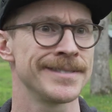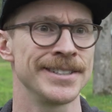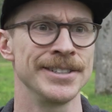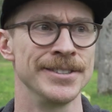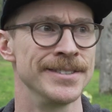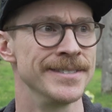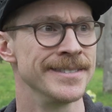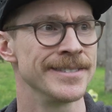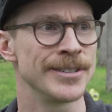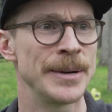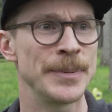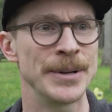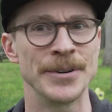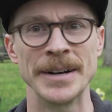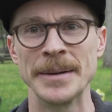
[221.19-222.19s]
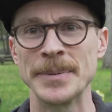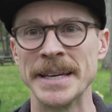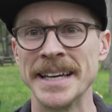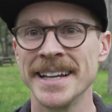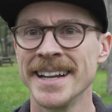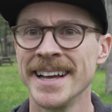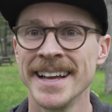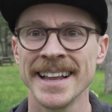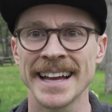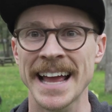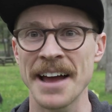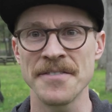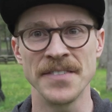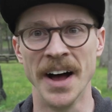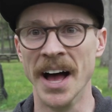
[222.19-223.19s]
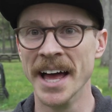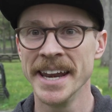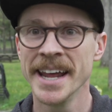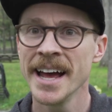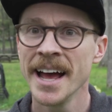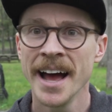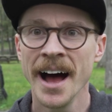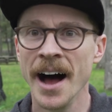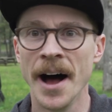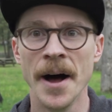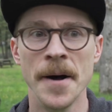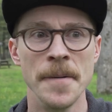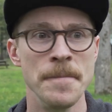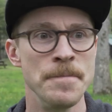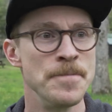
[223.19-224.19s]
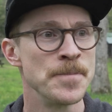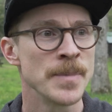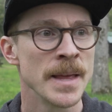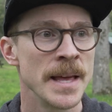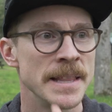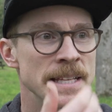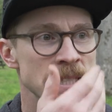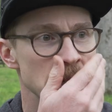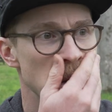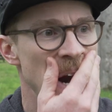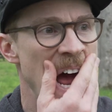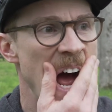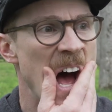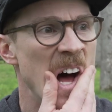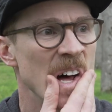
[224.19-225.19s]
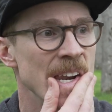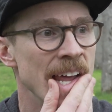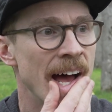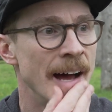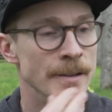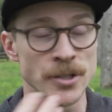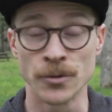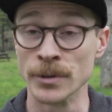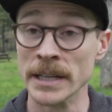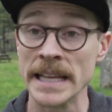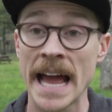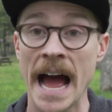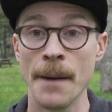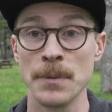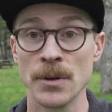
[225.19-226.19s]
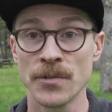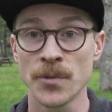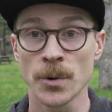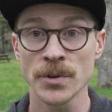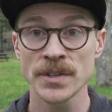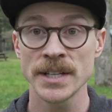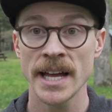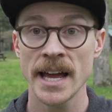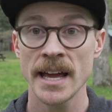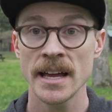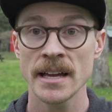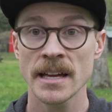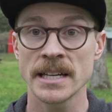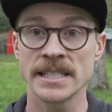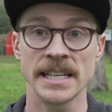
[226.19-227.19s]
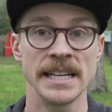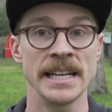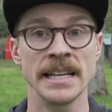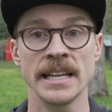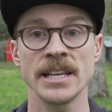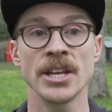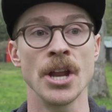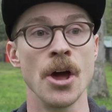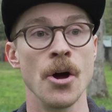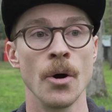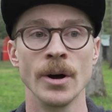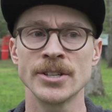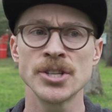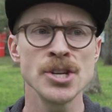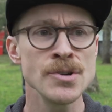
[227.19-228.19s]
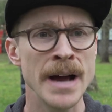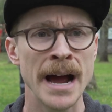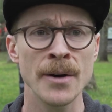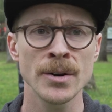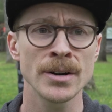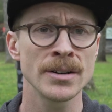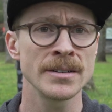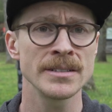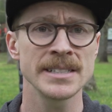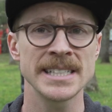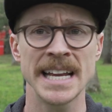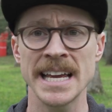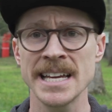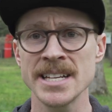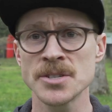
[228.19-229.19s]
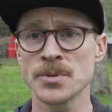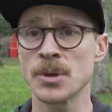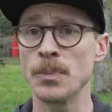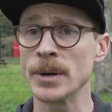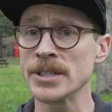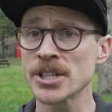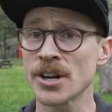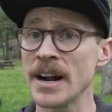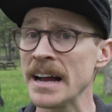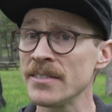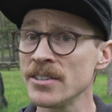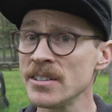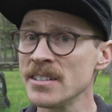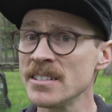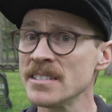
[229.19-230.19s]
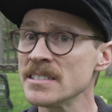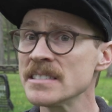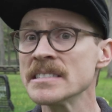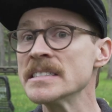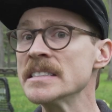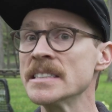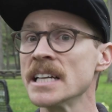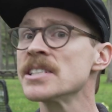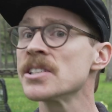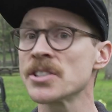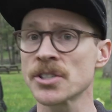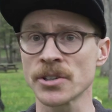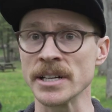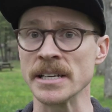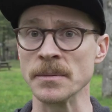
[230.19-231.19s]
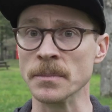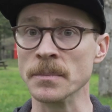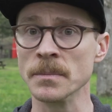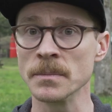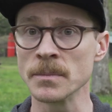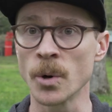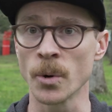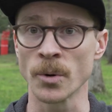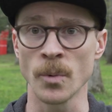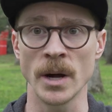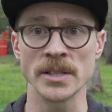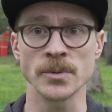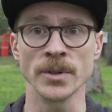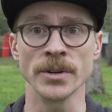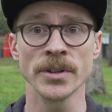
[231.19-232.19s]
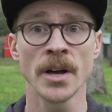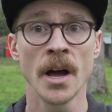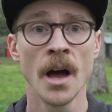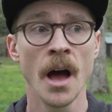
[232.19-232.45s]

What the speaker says: To grip it and rip it, like, have fun. This crowd, I was really happy with fourth today, because it, you know, a two-hour stage with a bunch of gravel doesn't scream Gordon Wadsworth.